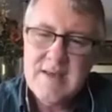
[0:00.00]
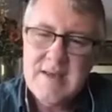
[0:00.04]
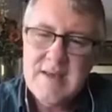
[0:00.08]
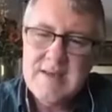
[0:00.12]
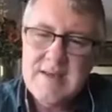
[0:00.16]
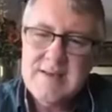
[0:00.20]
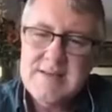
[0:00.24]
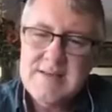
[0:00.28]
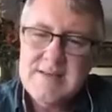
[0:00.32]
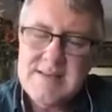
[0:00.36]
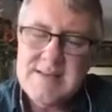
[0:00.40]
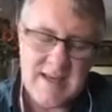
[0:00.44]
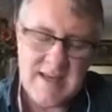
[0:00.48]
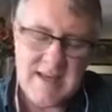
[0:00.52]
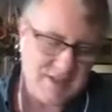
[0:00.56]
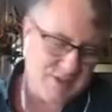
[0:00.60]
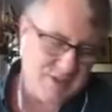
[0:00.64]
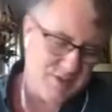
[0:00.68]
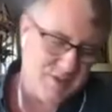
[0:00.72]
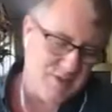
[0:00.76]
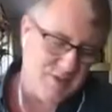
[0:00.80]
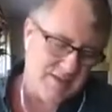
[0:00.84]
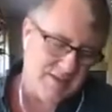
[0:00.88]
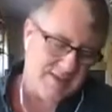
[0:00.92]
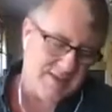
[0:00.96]
C.S.
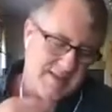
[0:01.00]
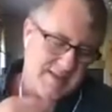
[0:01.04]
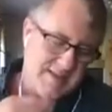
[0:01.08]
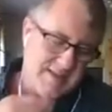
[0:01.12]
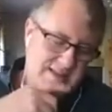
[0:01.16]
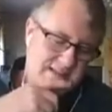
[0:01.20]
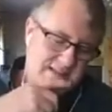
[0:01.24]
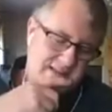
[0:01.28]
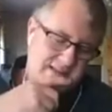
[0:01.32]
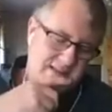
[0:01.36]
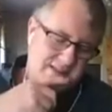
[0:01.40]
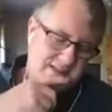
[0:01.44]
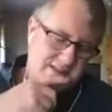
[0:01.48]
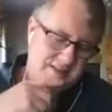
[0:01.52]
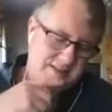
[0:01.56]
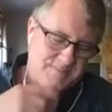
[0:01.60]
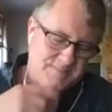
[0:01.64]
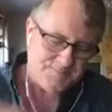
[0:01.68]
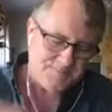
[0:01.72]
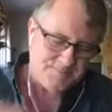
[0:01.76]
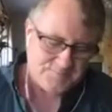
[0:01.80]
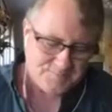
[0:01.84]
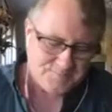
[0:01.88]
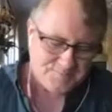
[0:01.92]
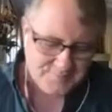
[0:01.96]
Lewis says this.
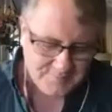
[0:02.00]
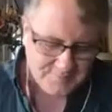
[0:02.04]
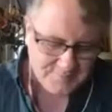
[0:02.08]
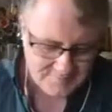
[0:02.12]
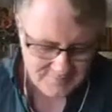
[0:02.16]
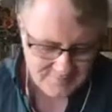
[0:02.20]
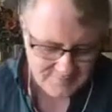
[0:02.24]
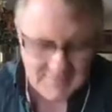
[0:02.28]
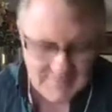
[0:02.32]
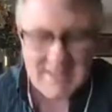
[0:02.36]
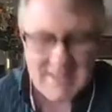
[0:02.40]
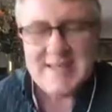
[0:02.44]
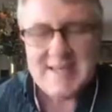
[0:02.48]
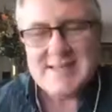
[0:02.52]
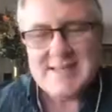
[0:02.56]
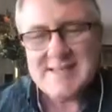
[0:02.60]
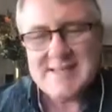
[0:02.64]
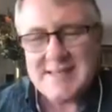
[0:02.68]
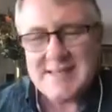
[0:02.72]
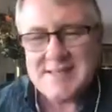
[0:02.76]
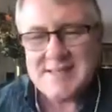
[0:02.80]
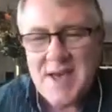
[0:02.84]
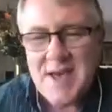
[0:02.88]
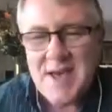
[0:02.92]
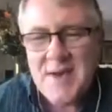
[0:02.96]
He
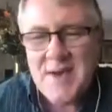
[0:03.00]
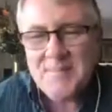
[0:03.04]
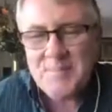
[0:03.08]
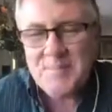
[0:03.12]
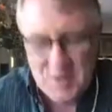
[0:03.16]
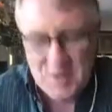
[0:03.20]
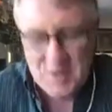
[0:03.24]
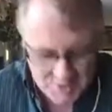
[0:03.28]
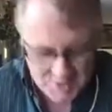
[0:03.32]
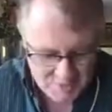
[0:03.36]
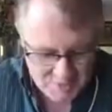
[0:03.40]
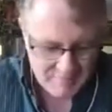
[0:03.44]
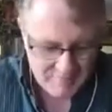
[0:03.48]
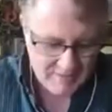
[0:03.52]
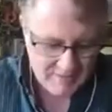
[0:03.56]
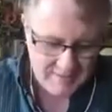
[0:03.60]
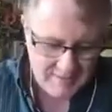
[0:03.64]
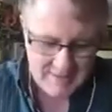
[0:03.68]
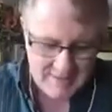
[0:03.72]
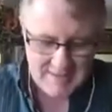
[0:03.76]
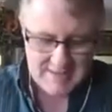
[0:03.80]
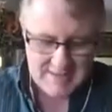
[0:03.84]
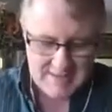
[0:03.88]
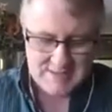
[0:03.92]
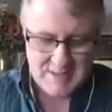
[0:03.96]
says,
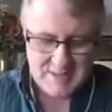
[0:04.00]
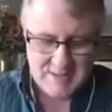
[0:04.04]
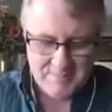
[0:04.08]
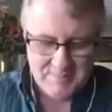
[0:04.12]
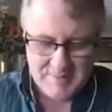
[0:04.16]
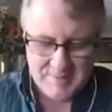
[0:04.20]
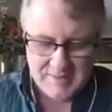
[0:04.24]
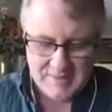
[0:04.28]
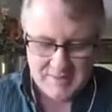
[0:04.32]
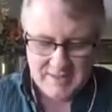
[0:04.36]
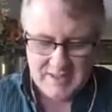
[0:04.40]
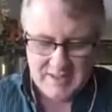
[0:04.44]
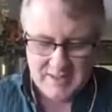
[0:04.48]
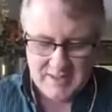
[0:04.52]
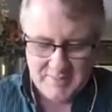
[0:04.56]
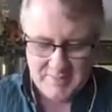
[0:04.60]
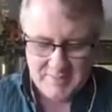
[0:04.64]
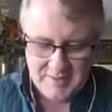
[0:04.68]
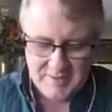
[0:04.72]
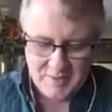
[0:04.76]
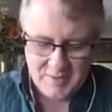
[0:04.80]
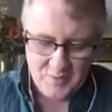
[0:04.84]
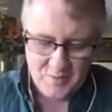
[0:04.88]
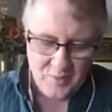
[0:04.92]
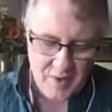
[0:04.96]
humility is the ability to
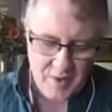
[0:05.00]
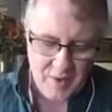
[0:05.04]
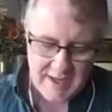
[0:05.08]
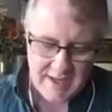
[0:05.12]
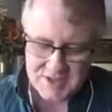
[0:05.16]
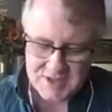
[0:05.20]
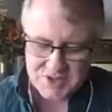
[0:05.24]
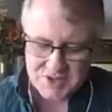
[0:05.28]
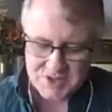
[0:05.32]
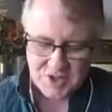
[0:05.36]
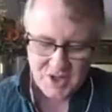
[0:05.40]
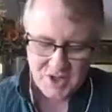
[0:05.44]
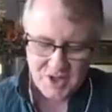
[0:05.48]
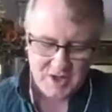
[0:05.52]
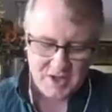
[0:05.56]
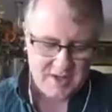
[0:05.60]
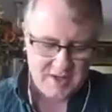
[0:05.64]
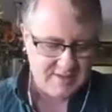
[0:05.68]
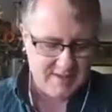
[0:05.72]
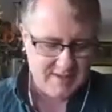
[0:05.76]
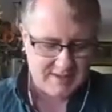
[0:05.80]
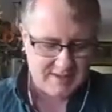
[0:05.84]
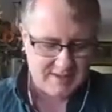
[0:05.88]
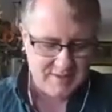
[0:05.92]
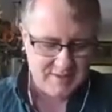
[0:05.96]
be the greatest
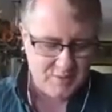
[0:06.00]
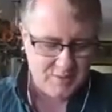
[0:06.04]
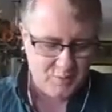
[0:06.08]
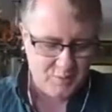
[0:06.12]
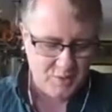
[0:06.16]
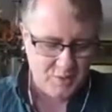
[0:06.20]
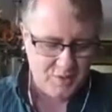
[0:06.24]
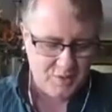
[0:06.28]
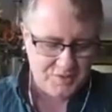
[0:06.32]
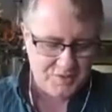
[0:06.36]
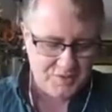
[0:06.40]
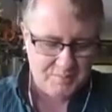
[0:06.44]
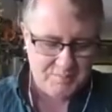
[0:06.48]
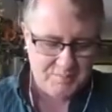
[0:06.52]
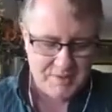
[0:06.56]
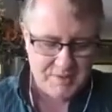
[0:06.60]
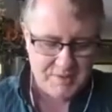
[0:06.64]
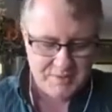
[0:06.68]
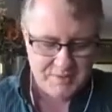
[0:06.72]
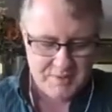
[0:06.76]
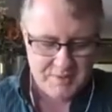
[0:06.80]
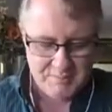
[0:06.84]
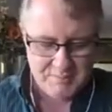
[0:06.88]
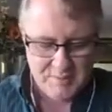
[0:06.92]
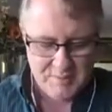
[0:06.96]
architect in the world, to
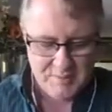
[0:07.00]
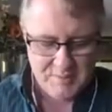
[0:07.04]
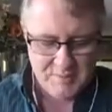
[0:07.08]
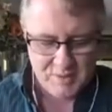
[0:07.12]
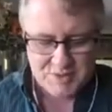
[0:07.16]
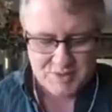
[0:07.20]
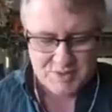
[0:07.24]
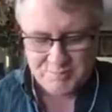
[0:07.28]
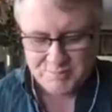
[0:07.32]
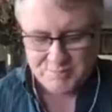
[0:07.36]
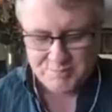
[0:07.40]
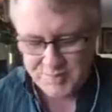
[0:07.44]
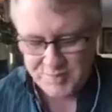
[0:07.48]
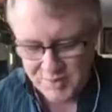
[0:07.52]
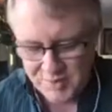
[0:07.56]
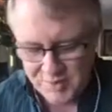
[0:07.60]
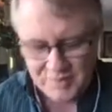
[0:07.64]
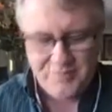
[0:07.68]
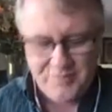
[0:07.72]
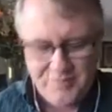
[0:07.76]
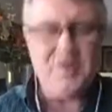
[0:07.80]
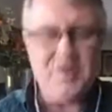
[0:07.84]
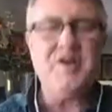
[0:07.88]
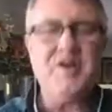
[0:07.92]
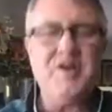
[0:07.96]
build the most
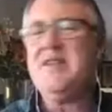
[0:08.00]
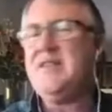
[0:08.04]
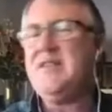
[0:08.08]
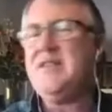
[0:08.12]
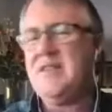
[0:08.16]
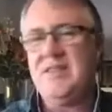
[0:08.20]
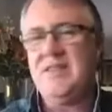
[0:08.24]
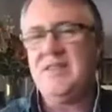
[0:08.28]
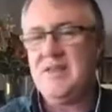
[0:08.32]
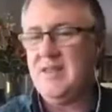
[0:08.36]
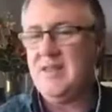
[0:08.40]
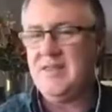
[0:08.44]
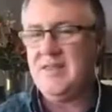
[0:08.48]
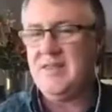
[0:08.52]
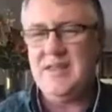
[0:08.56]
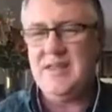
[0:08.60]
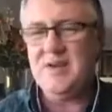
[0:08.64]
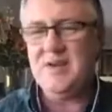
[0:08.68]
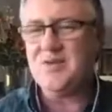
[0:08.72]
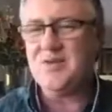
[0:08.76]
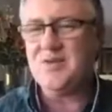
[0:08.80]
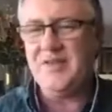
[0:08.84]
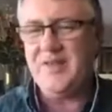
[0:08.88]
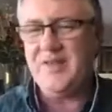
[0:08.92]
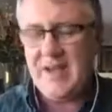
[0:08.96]
beautiful
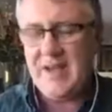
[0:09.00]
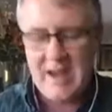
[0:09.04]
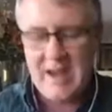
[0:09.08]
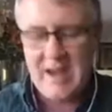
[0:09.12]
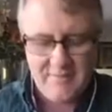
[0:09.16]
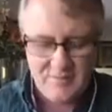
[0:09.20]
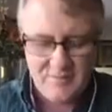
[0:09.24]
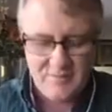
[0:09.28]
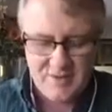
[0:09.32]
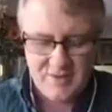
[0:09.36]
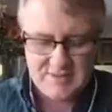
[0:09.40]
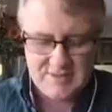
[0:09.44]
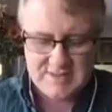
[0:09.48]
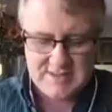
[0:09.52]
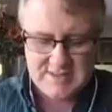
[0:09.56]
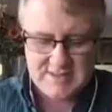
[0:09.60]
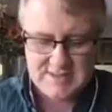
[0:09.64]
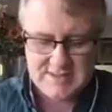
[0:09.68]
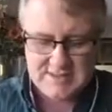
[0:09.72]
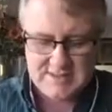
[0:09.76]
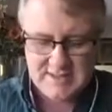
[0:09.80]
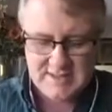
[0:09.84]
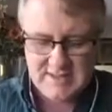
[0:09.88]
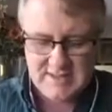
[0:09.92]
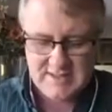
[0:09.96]
cathedral that ever
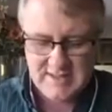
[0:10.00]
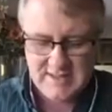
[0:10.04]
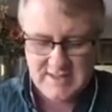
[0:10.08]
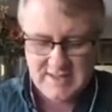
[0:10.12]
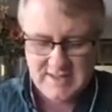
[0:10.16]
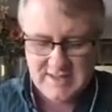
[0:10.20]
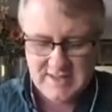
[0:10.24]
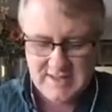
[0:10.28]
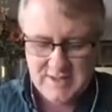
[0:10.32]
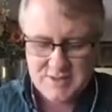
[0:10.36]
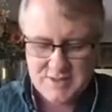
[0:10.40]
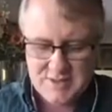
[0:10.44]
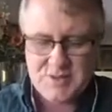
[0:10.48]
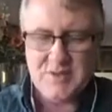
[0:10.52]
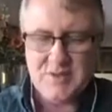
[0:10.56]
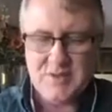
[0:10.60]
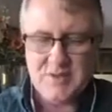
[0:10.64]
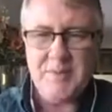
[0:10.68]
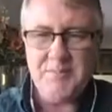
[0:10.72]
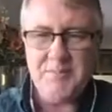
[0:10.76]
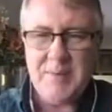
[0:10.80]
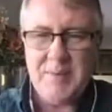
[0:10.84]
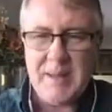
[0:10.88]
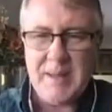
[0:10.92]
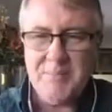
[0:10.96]
existed, so
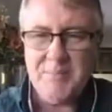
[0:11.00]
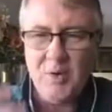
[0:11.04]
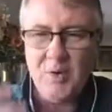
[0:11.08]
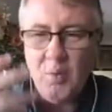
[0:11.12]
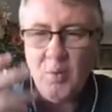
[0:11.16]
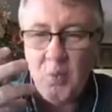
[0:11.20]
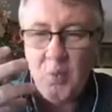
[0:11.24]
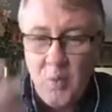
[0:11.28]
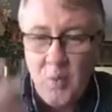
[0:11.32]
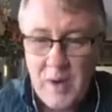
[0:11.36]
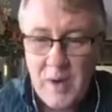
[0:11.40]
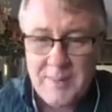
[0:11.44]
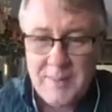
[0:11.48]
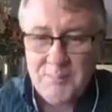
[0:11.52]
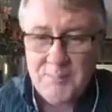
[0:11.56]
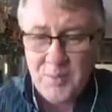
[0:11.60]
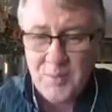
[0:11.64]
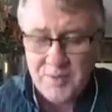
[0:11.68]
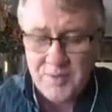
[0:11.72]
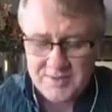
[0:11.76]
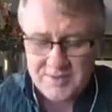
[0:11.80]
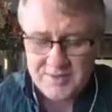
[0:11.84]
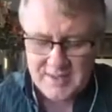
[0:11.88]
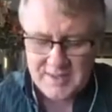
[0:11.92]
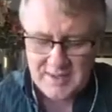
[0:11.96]
that people weep
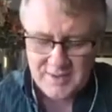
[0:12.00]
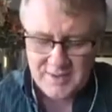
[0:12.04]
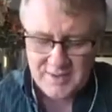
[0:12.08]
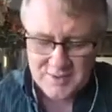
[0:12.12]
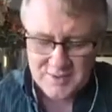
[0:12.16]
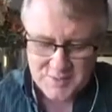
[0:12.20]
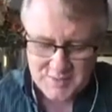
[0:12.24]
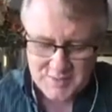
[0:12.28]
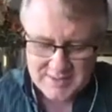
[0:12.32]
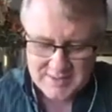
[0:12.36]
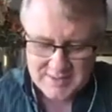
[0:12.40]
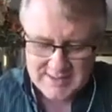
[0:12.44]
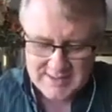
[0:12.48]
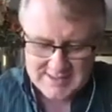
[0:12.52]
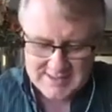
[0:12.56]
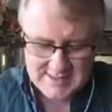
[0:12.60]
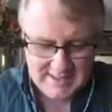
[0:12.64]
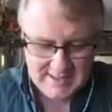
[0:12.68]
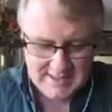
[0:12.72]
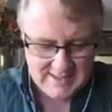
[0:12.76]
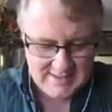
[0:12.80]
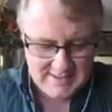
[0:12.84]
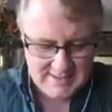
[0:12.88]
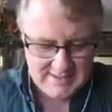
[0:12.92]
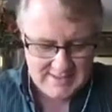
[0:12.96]
with tears when they see
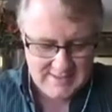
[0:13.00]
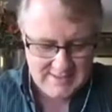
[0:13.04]
it.